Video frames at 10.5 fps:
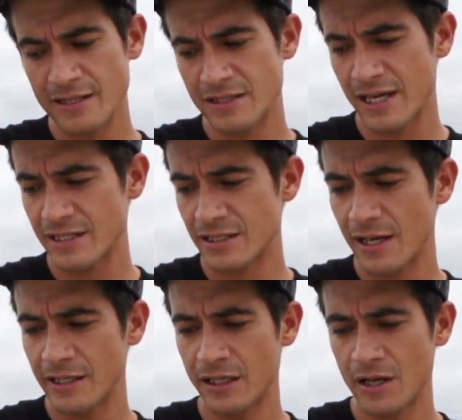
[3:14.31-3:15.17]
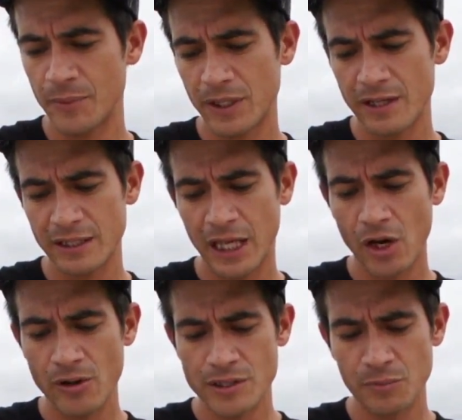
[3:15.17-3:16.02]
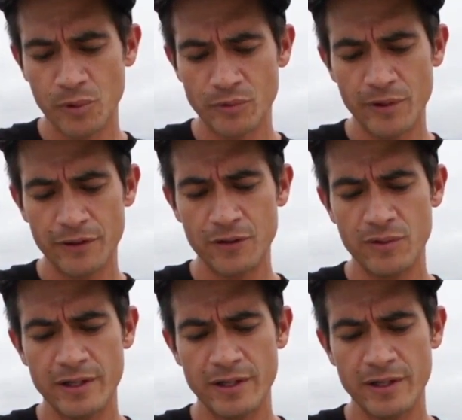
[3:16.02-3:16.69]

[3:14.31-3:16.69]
that's sliding up, it kind of carries the board with you,